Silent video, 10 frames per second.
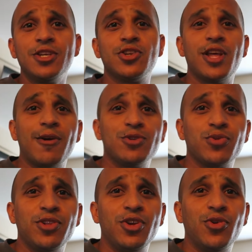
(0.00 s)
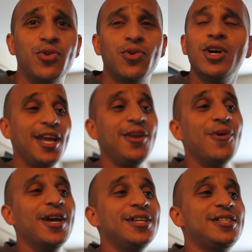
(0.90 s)
So that was really cool.
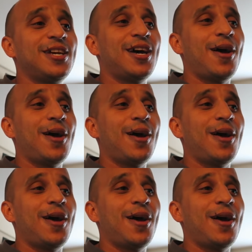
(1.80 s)
Anyways,